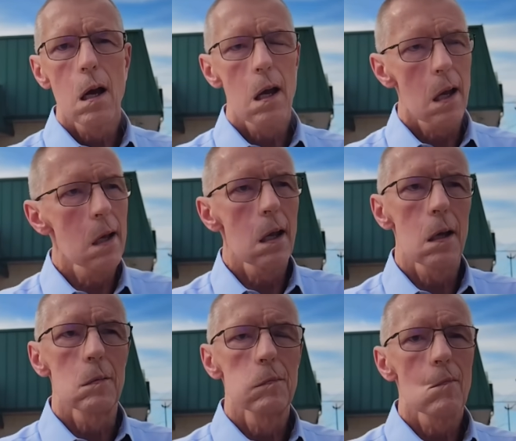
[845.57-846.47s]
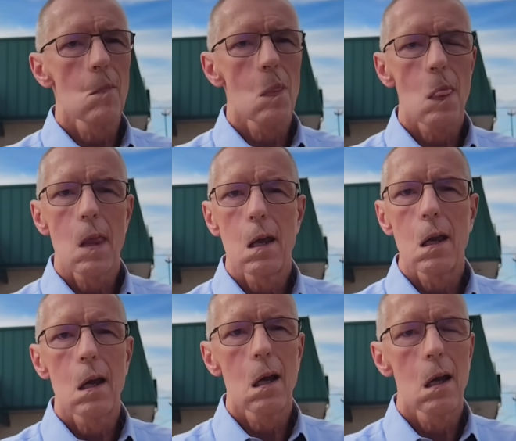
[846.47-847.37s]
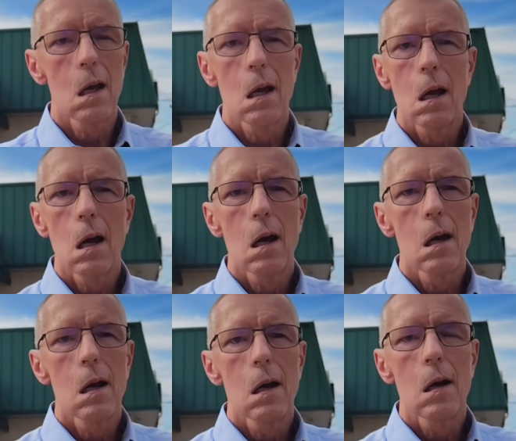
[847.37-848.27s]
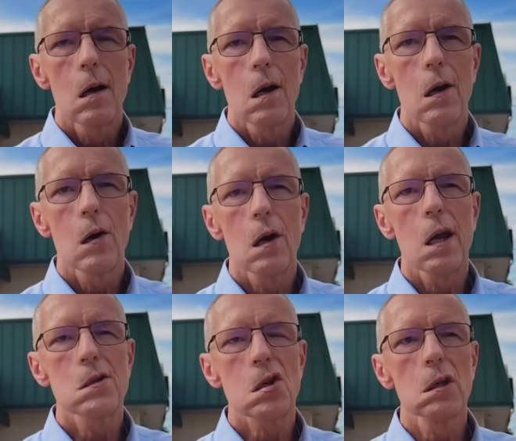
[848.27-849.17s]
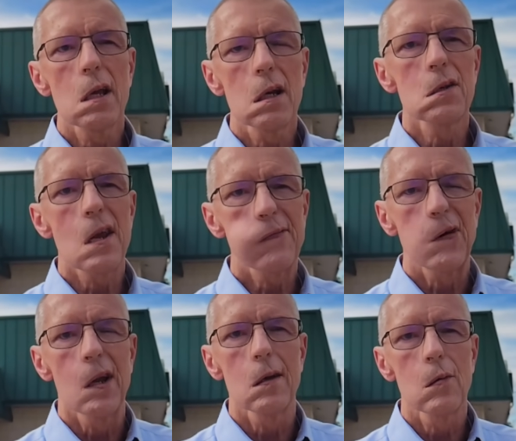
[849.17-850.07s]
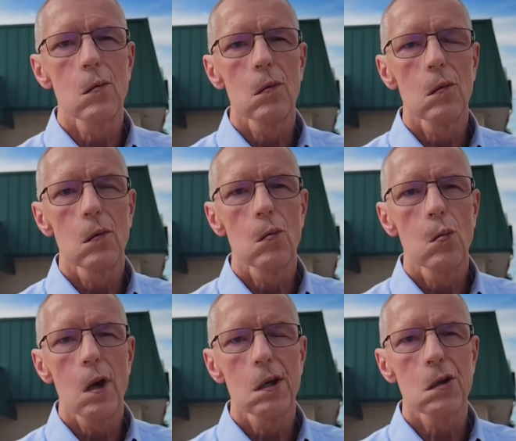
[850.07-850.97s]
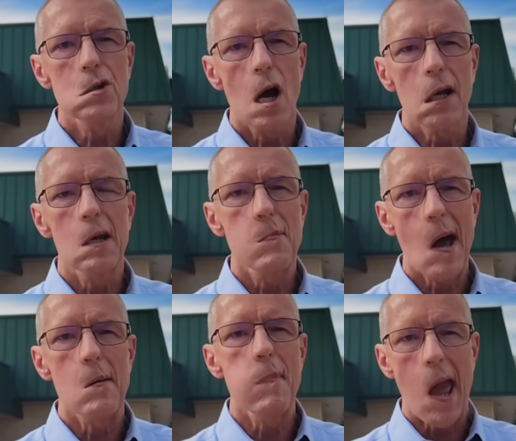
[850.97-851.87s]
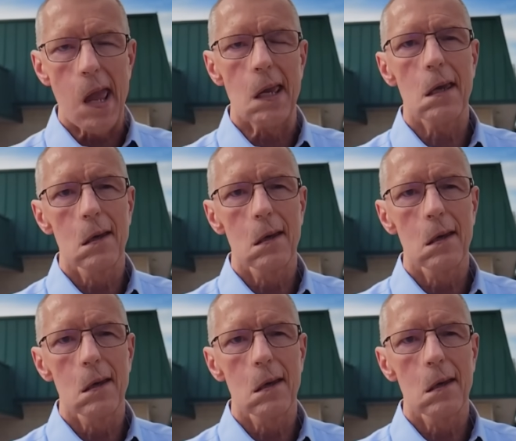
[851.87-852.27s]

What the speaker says: That's legal, though. That's like legal. That's legal. It's a little different when you're talking about a bank